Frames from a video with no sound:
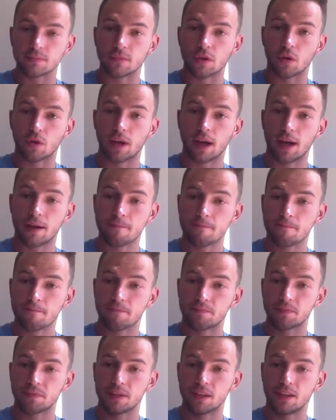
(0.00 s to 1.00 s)
Okay?
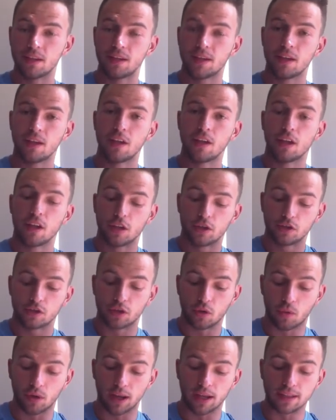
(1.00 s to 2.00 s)

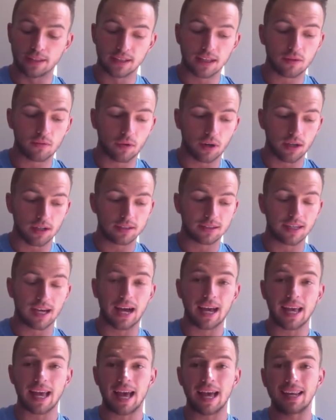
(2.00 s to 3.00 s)
So what I did was
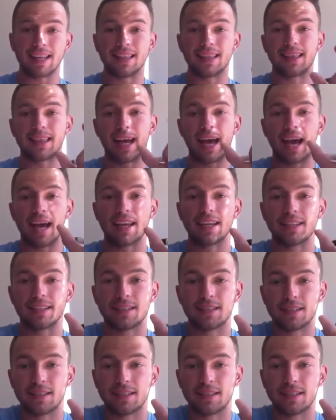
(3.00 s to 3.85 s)
I added that.